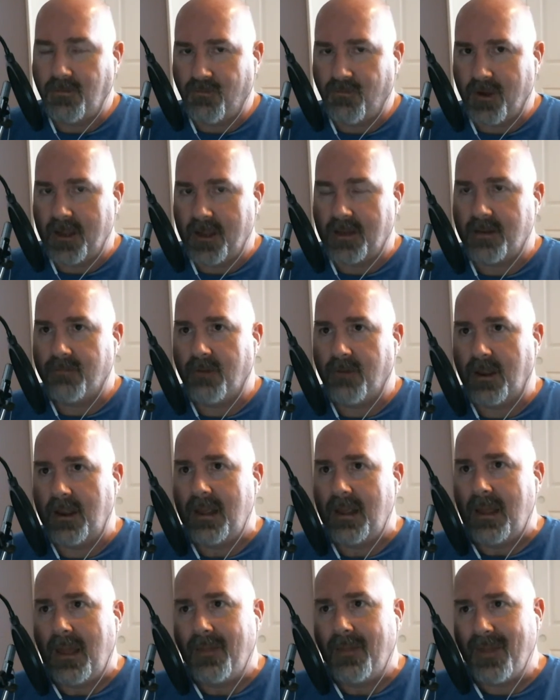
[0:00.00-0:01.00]
Right, right.
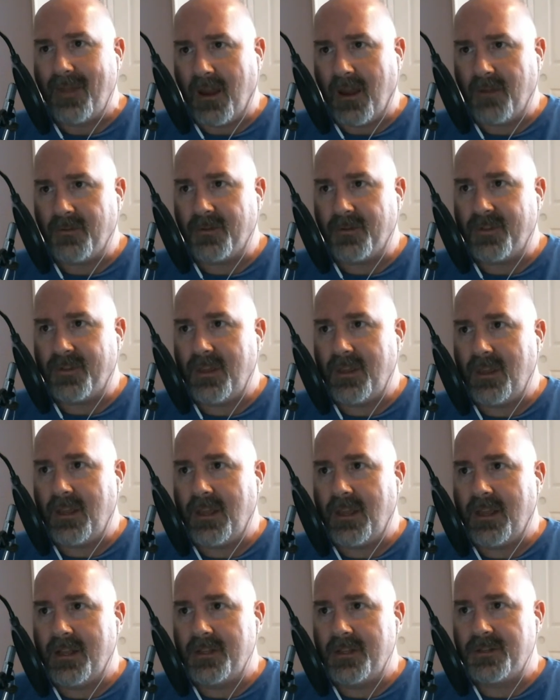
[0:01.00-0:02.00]
And the other yeah. thing
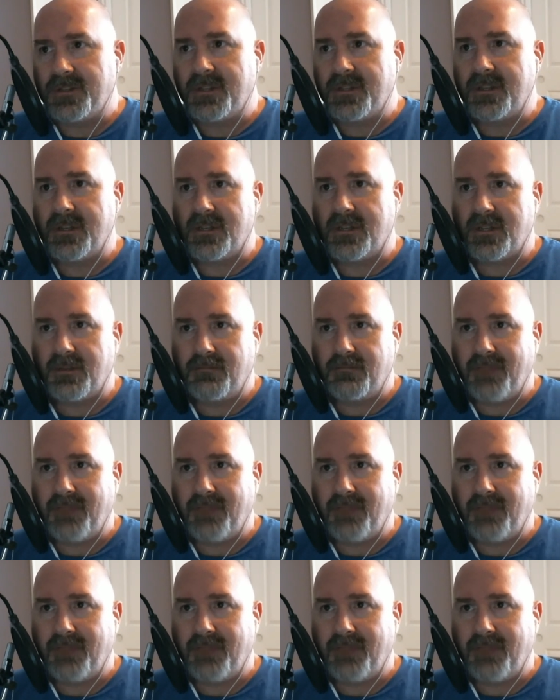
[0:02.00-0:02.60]
is that